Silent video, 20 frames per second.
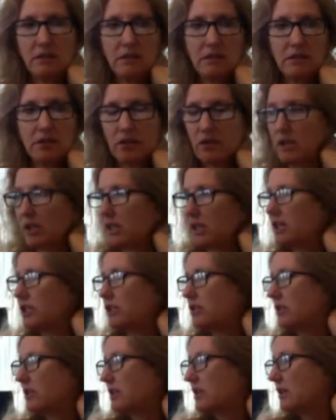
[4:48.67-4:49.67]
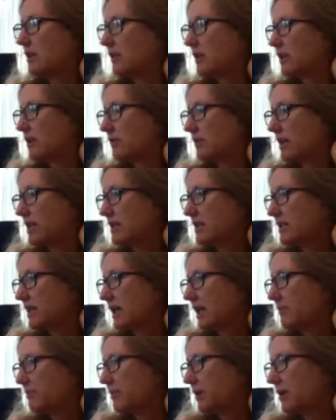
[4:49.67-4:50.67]
circulation. Here we go, right
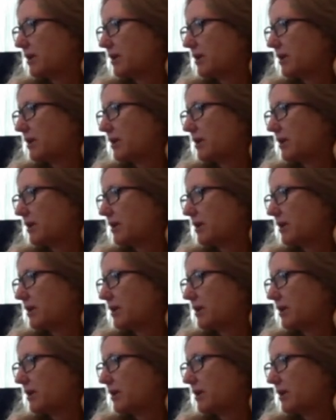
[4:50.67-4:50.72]
side,